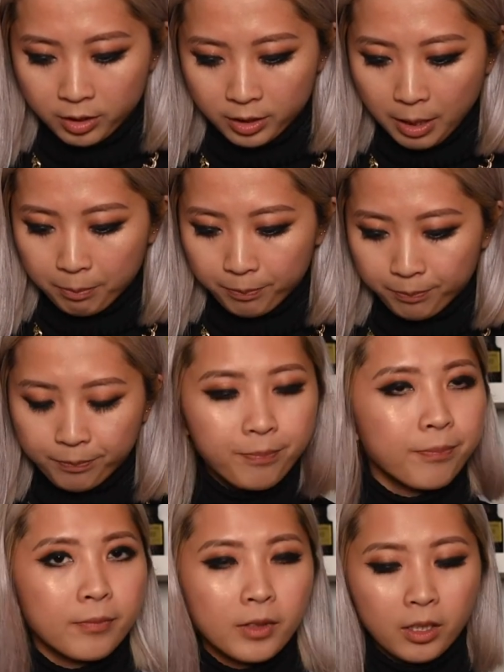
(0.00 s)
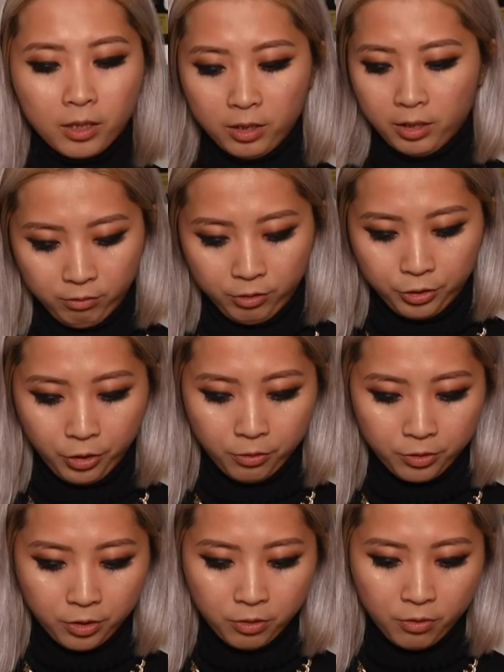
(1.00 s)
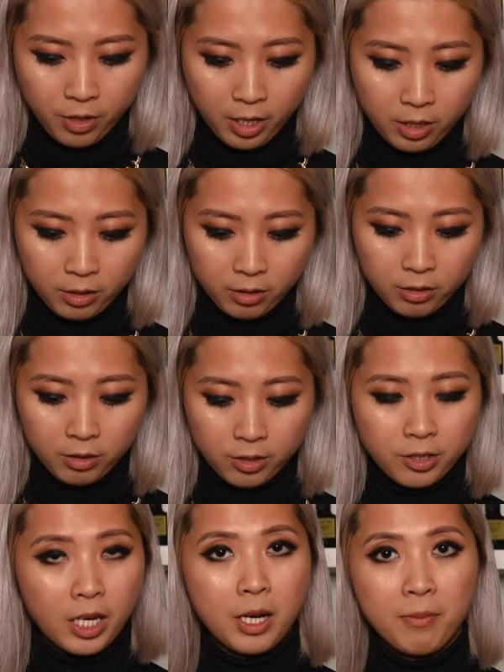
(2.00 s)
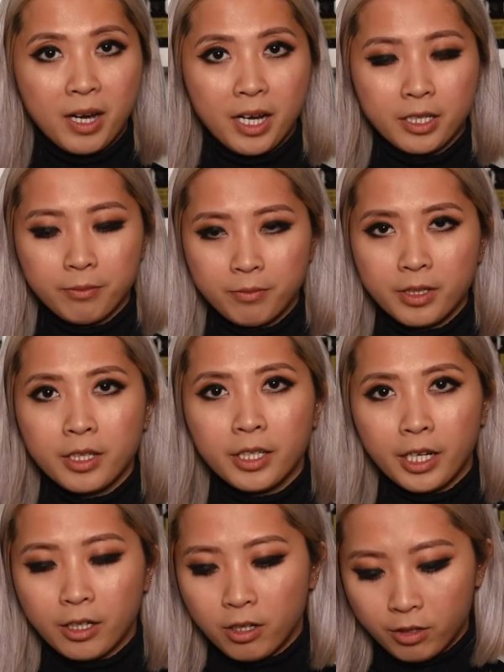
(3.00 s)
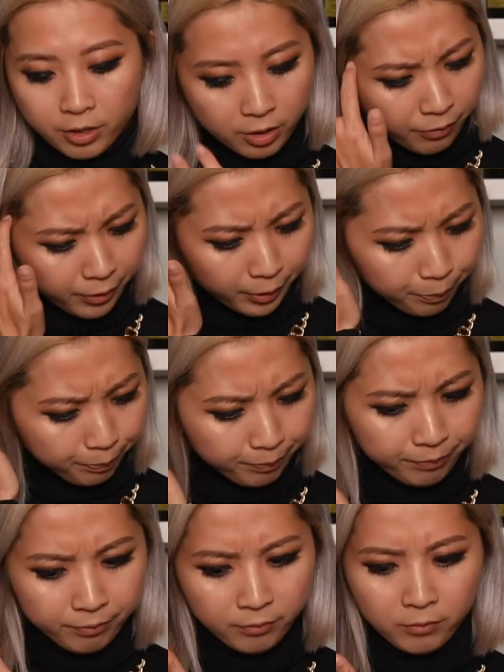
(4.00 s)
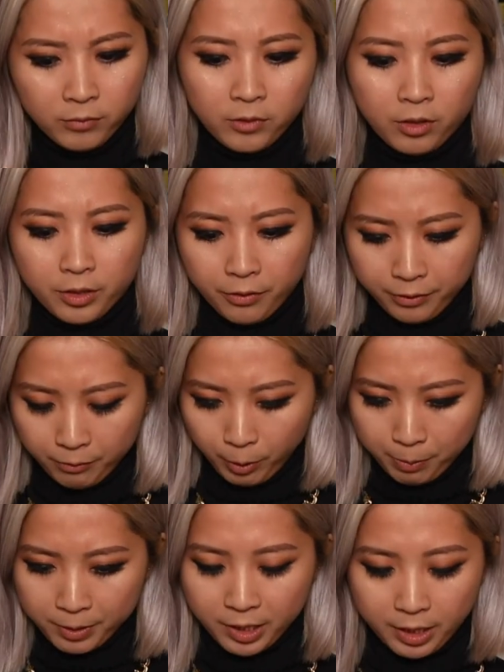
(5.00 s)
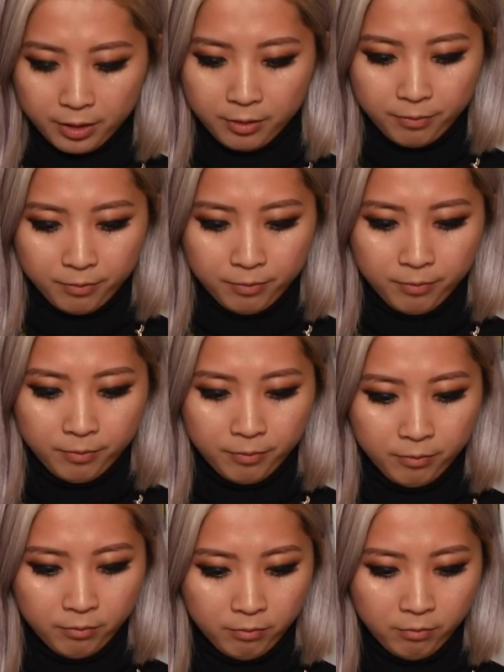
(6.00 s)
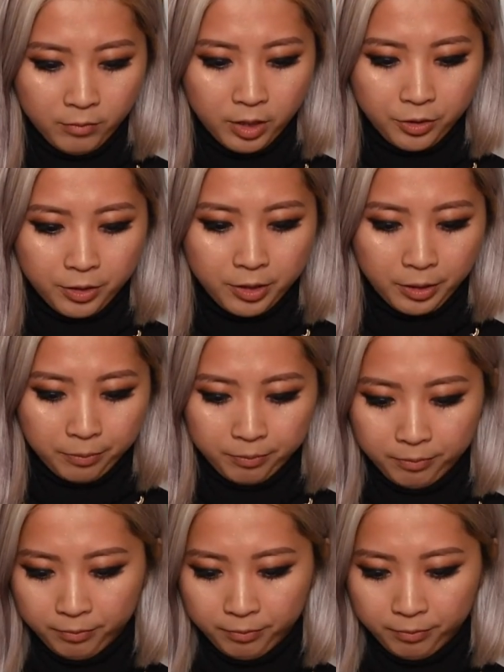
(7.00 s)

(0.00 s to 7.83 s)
Yep, shows you that the same item can cost different on different websites. Interesting.